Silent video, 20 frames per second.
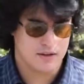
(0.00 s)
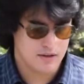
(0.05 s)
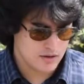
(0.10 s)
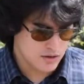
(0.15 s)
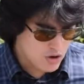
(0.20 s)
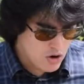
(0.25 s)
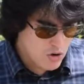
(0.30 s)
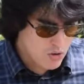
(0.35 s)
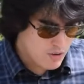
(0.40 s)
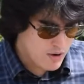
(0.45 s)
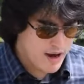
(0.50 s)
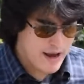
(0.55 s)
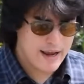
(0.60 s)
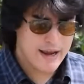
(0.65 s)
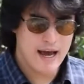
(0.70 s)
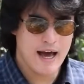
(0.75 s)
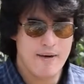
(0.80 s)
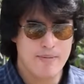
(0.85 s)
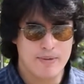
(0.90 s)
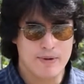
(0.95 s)
No, I
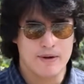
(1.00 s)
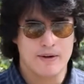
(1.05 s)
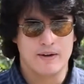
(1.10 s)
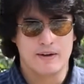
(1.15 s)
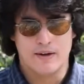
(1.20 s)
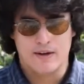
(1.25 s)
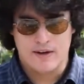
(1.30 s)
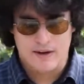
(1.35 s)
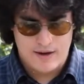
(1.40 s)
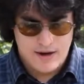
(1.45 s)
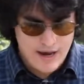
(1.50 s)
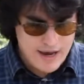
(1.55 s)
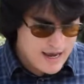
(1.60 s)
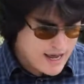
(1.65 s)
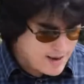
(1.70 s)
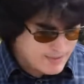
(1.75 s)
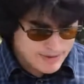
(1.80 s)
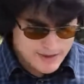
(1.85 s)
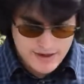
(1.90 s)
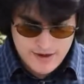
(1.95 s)
have
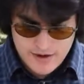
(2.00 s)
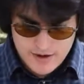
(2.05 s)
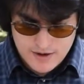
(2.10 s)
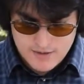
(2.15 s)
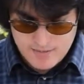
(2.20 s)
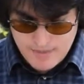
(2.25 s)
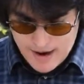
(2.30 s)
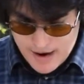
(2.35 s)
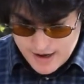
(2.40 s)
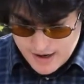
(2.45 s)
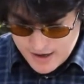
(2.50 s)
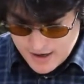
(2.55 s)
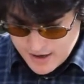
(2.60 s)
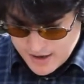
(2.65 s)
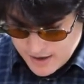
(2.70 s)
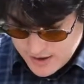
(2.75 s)
here I